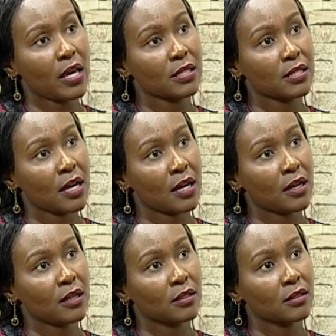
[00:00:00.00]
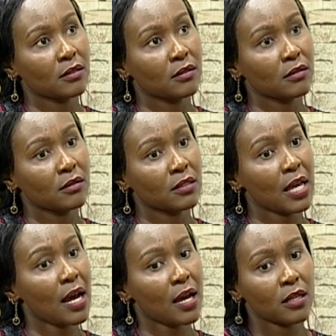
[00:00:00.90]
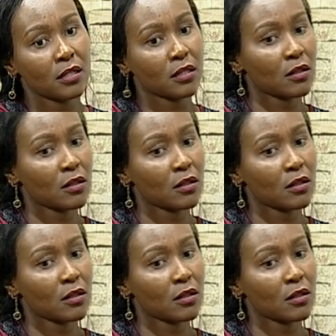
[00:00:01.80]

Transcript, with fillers: and uh, yeah it